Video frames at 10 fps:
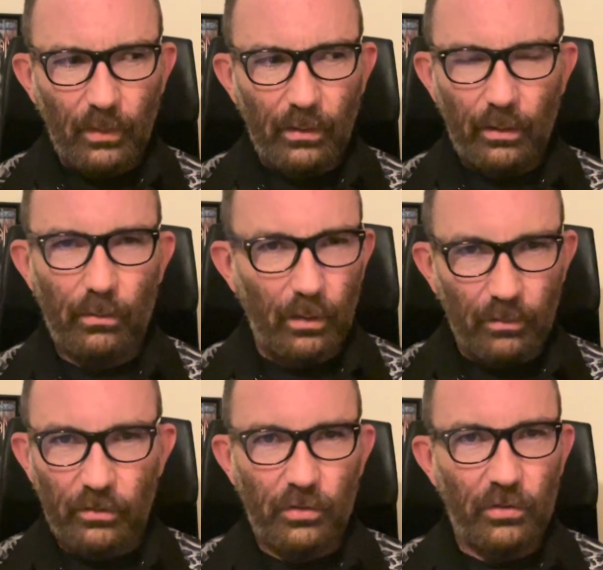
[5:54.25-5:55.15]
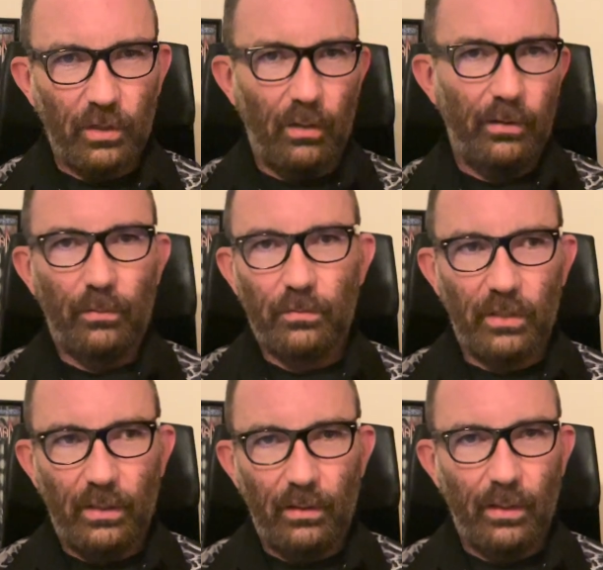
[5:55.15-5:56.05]
Let's just call it,
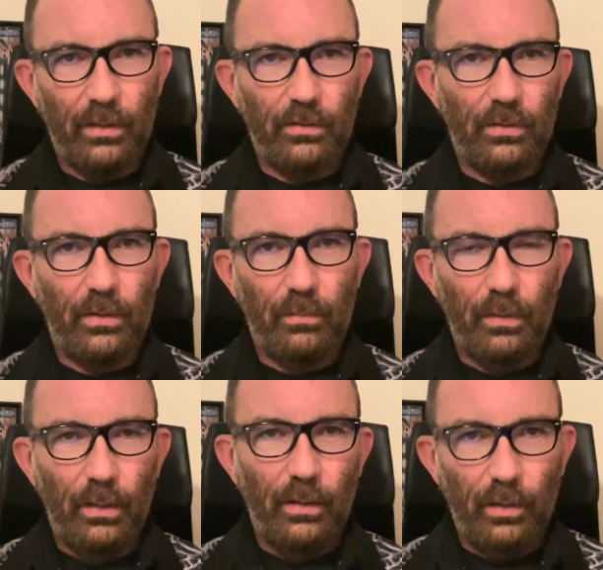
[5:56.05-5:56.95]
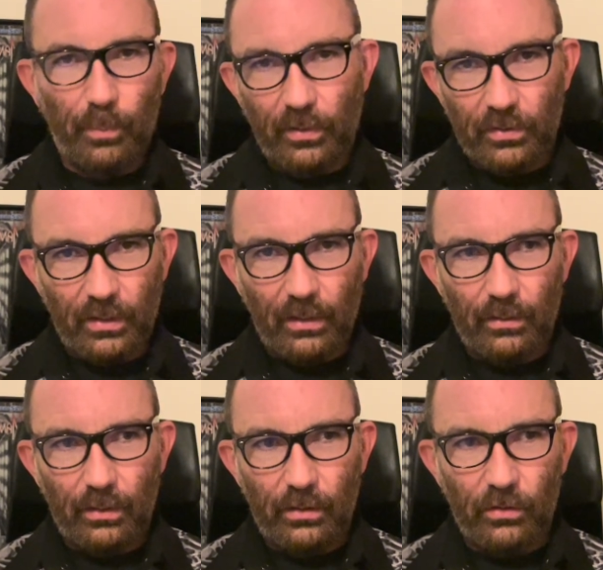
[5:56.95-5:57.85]
say like it's the
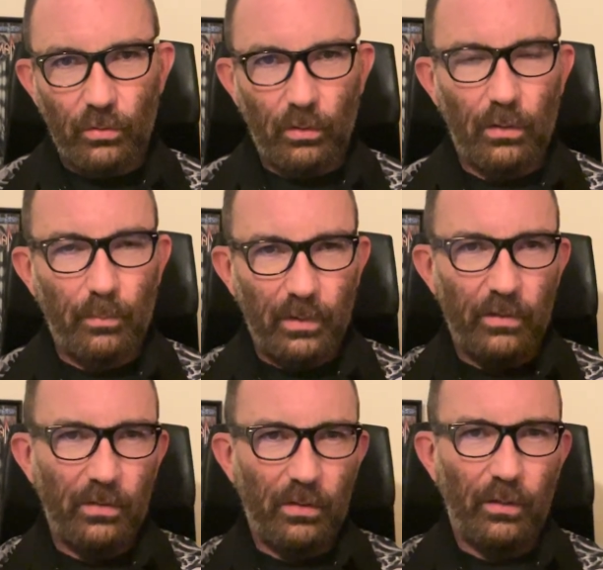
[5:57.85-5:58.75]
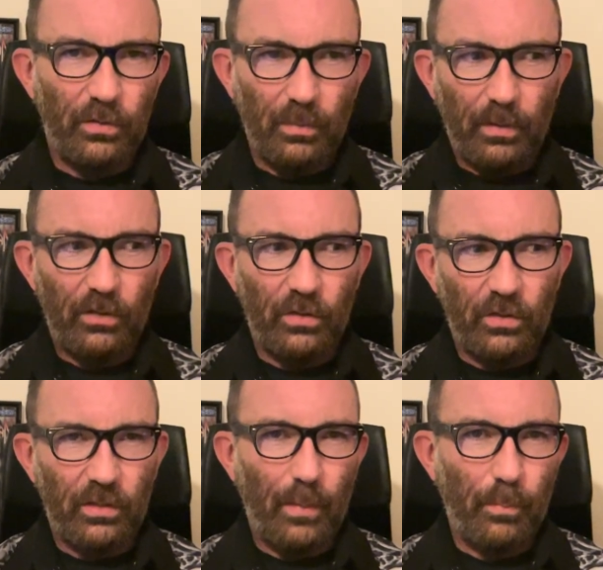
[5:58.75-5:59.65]
personality disorder, but it's, something
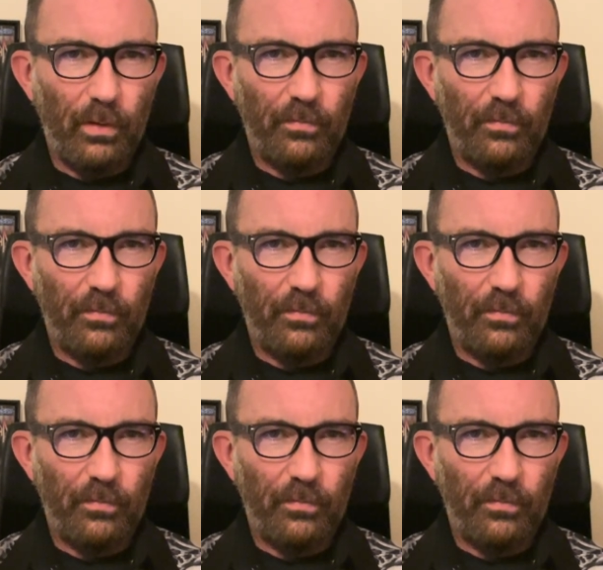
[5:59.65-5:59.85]
separate